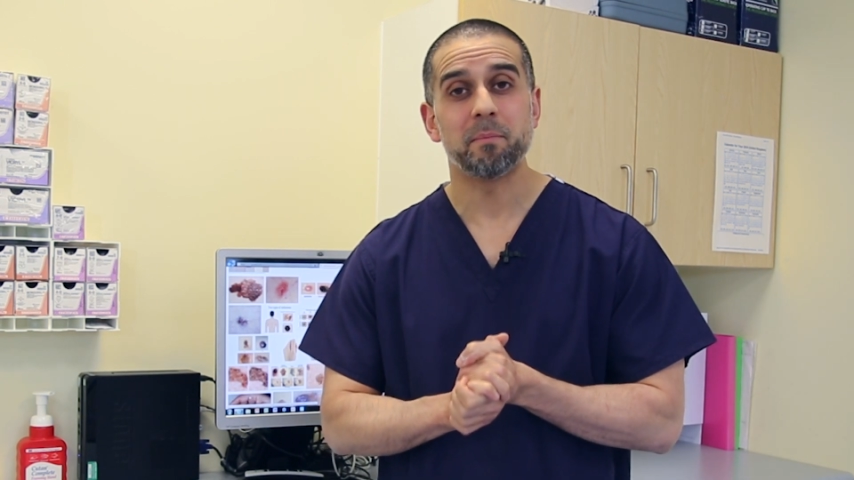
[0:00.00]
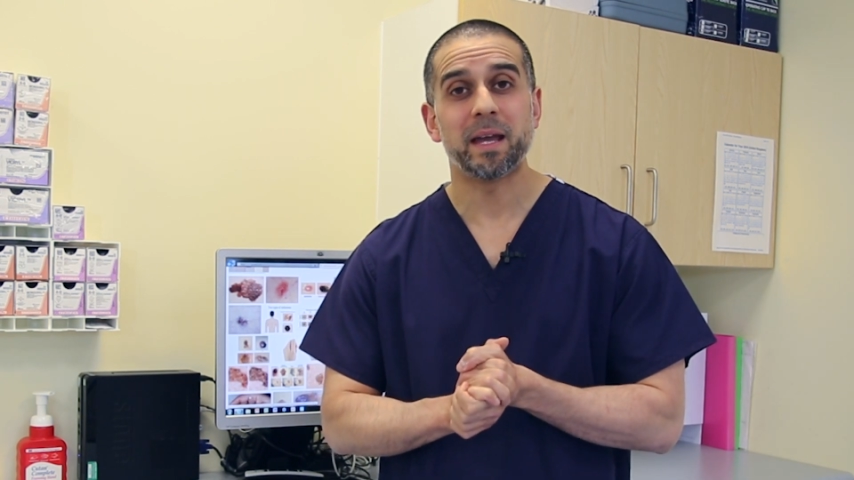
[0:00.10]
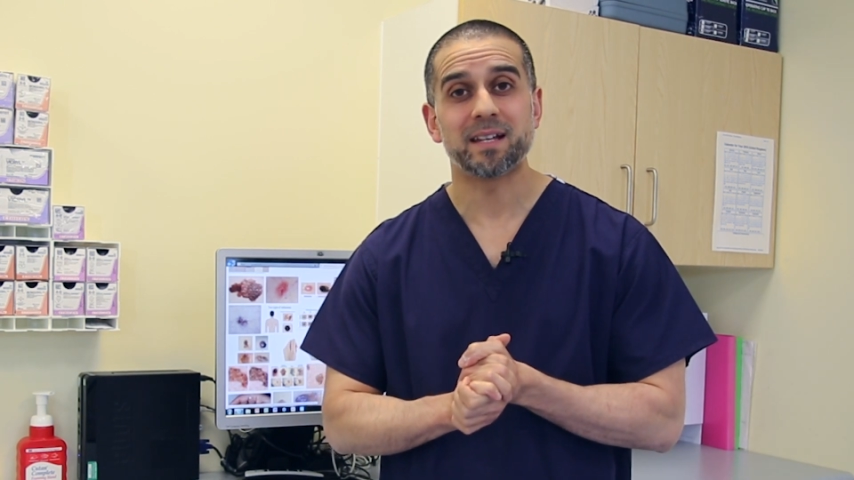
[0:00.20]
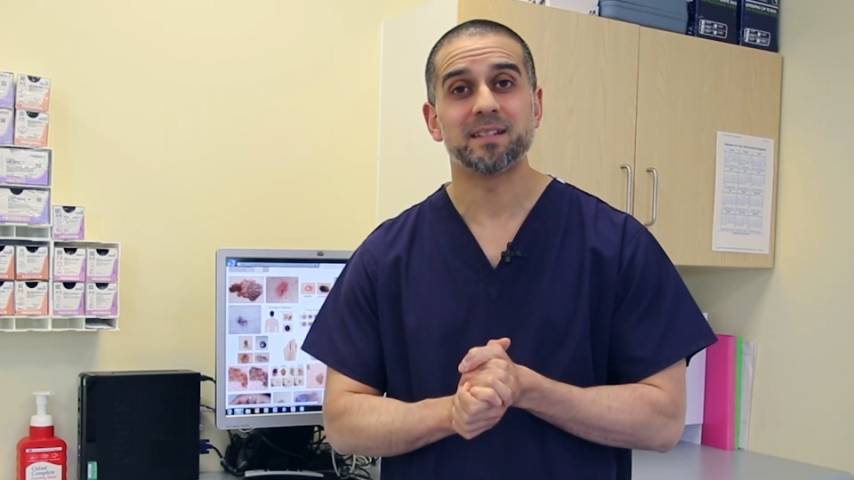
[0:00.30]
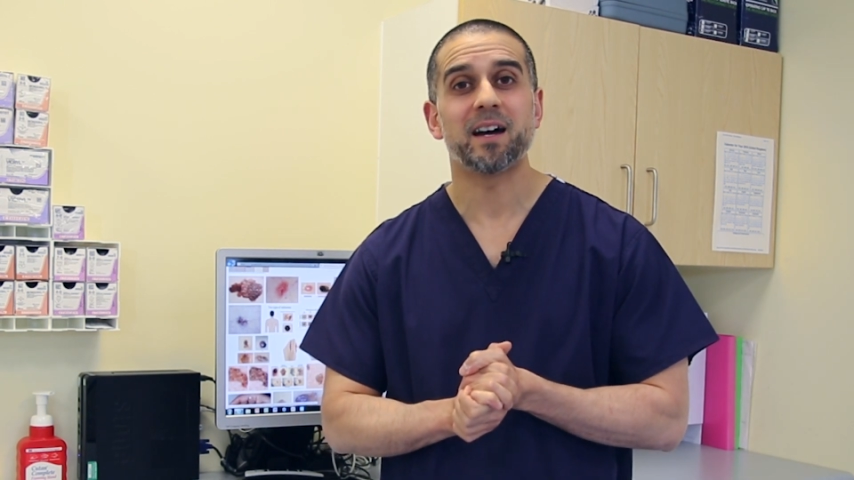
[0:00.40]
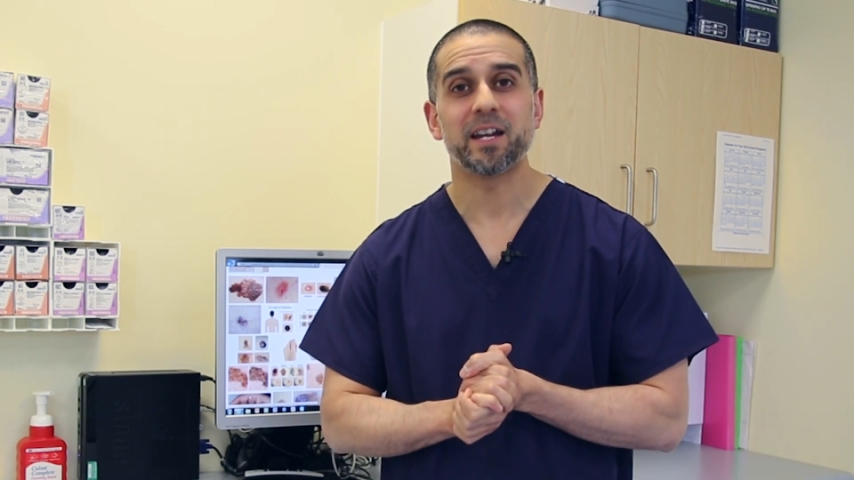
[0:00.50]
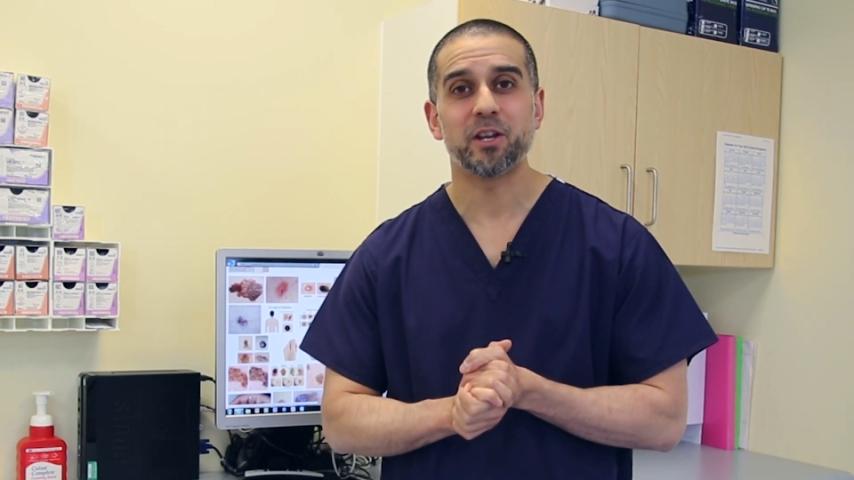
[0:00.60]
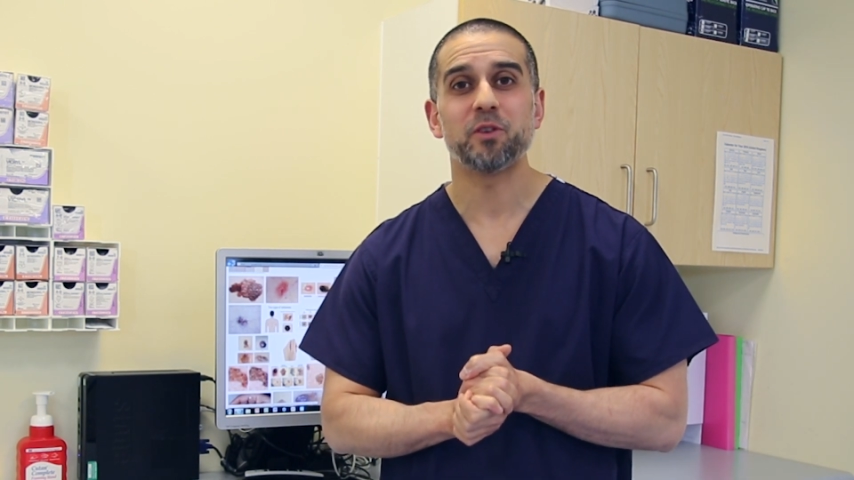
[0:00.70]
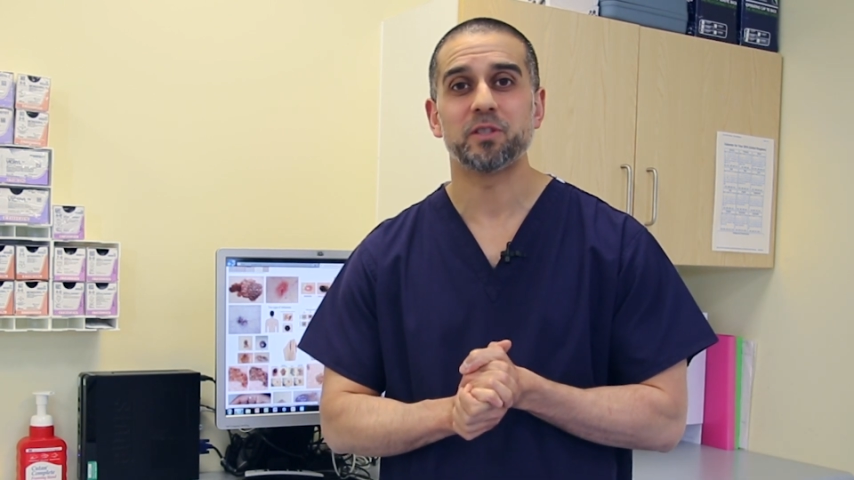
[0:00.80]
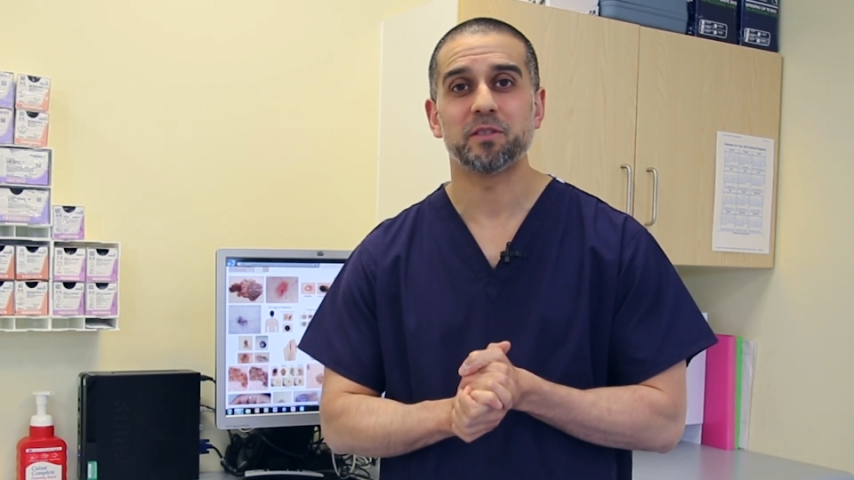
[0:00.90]
make a
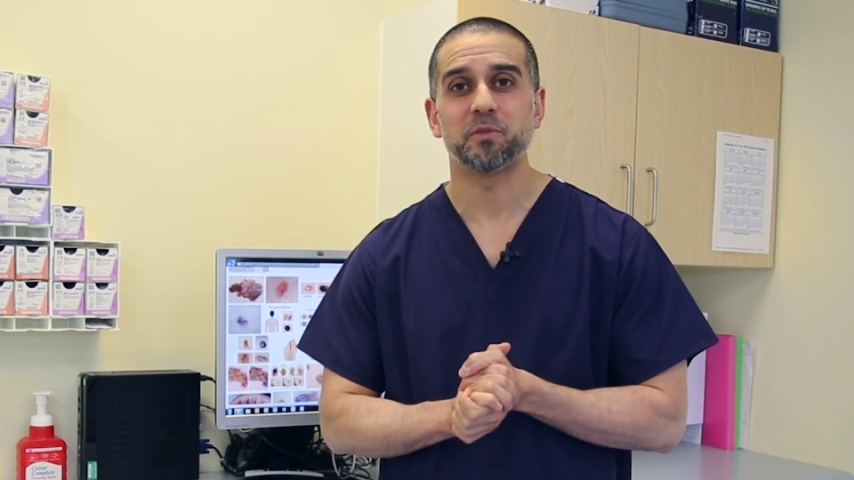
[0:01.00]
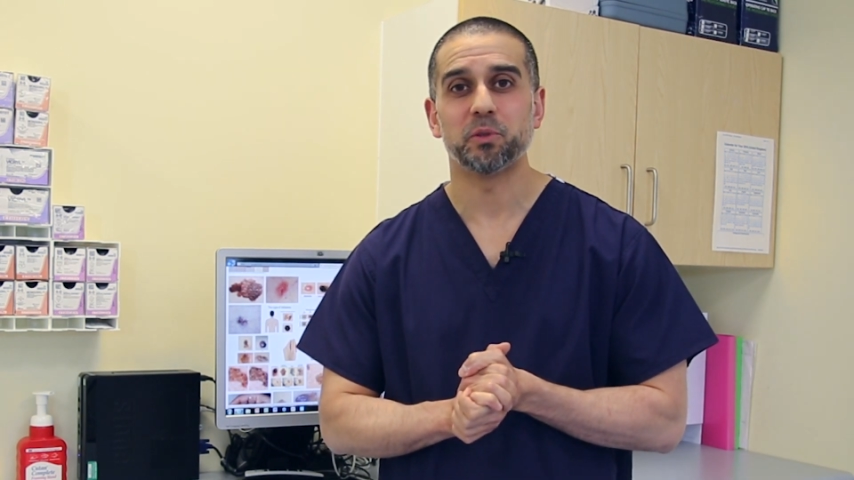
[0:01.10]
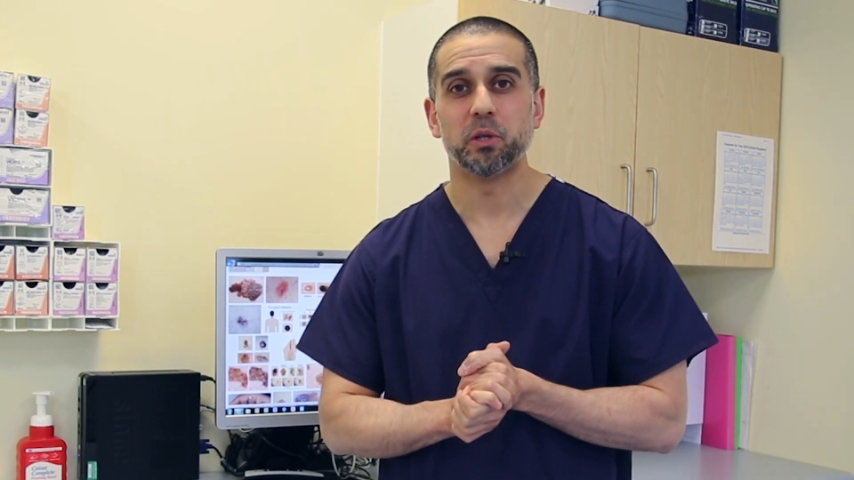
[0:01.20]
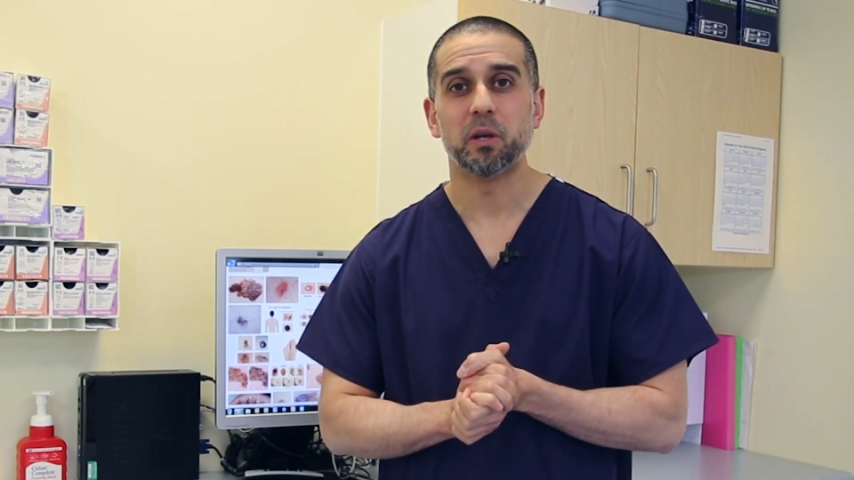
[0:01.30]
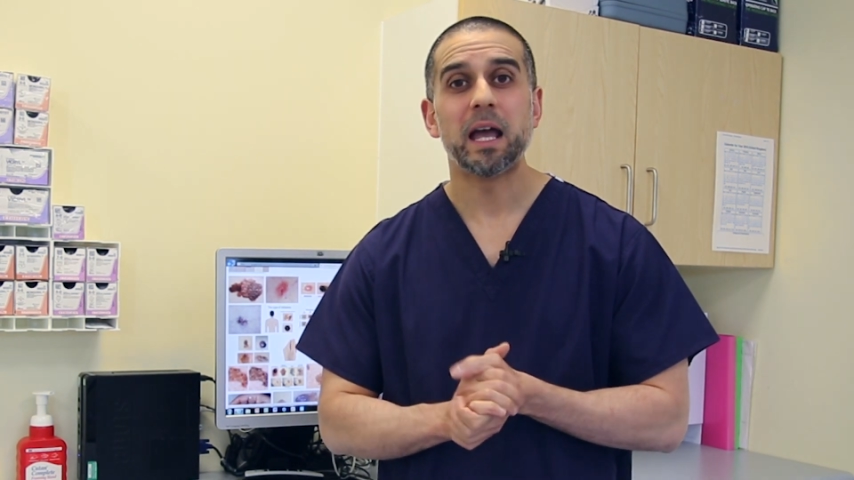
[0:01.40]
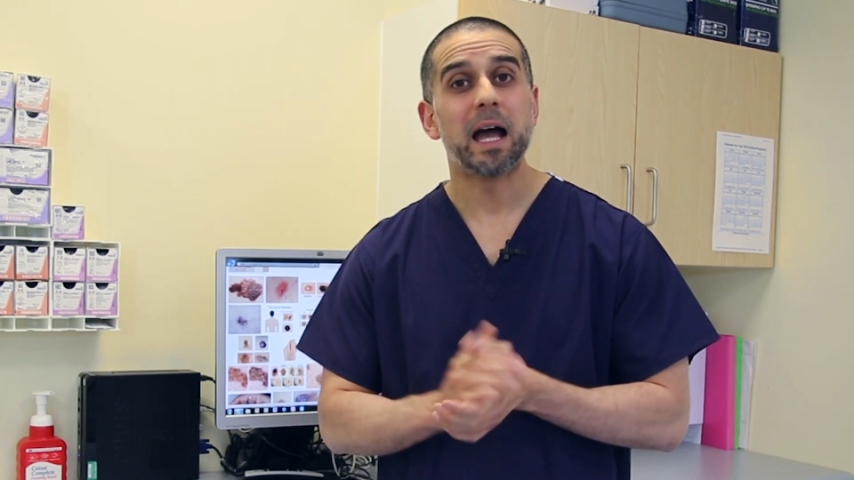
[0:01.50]
diagnosis for you.